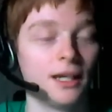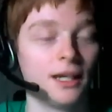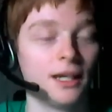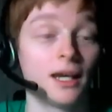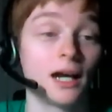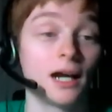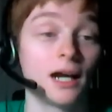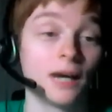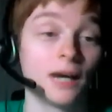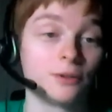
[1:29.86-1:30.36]

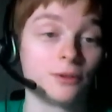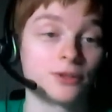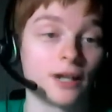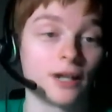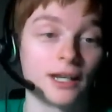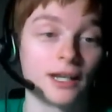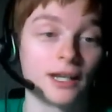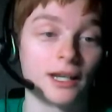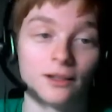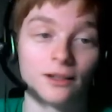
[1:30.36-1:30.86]
I will try
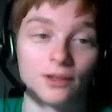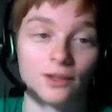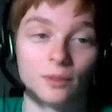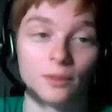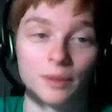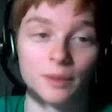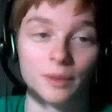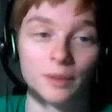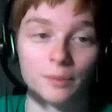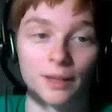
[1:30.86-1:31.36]
to get a little
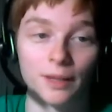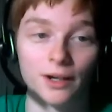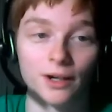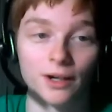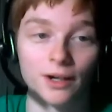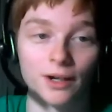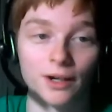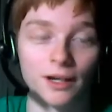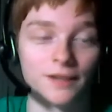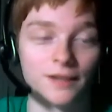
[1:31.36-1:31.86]
bit
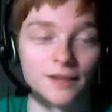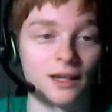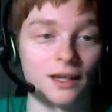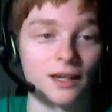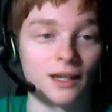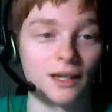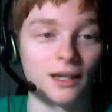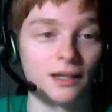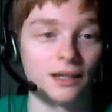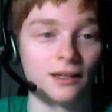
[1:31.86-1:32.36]
better as
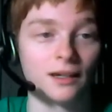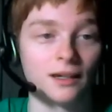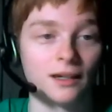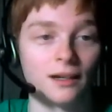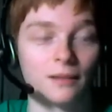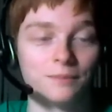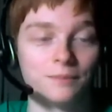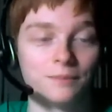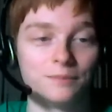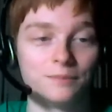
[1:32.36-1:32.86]

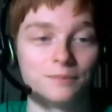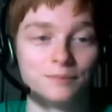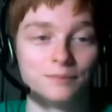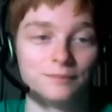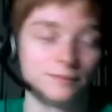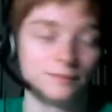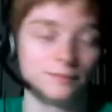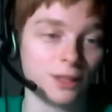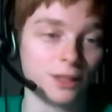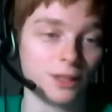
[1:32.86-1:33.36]

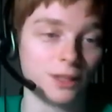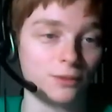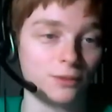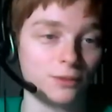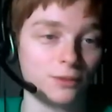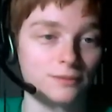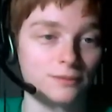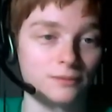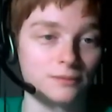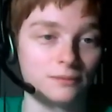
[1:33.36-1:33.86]
you know,
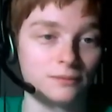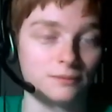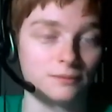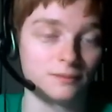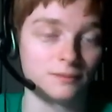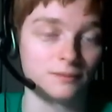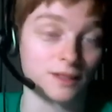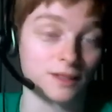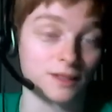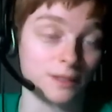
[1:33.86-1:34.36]

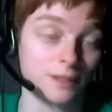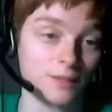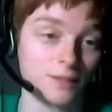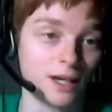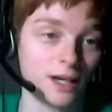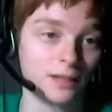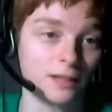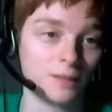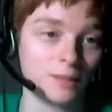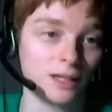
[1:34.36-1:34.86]
since I'm
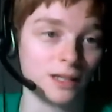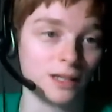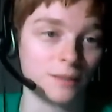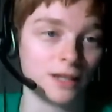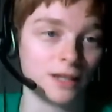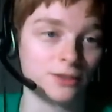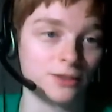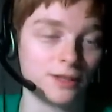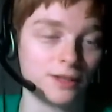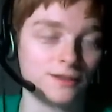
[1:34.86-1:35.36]
documenting
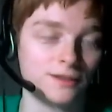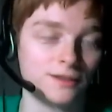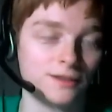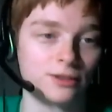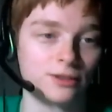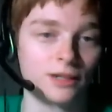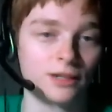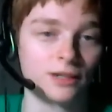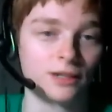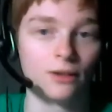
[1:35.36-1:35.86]
my
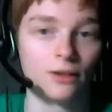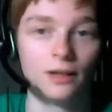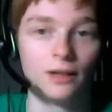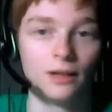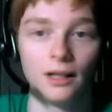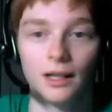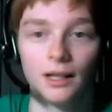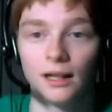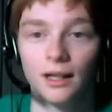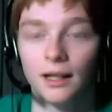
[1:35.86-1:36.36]
transition now.
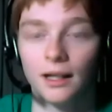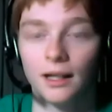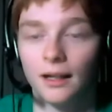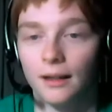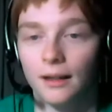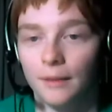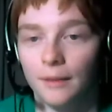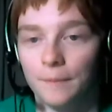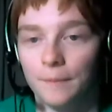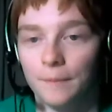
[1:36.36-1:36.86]

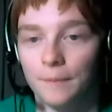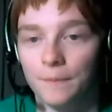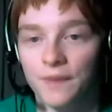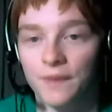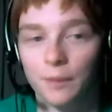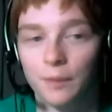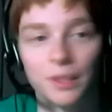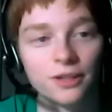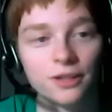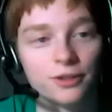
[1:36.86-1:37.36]
The
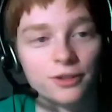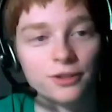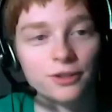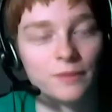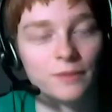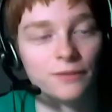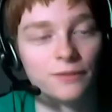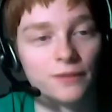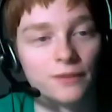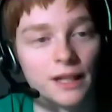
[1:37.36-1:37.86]
pictures of
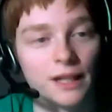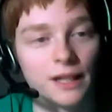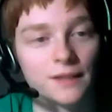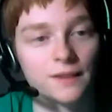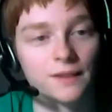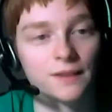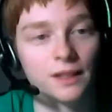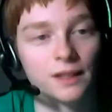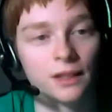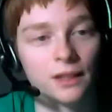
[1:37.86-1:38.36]
me
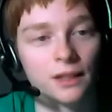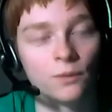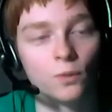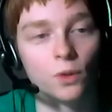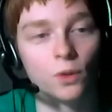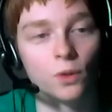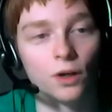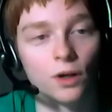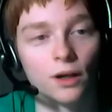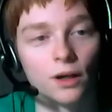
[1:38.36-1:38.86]
flexing
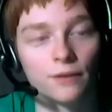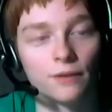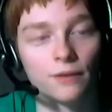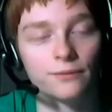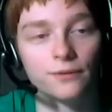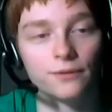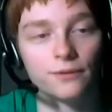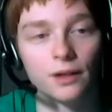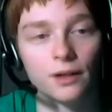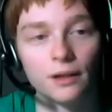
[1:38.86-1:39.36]
were
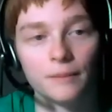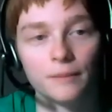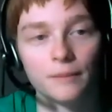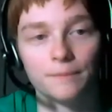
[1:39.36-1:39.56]
from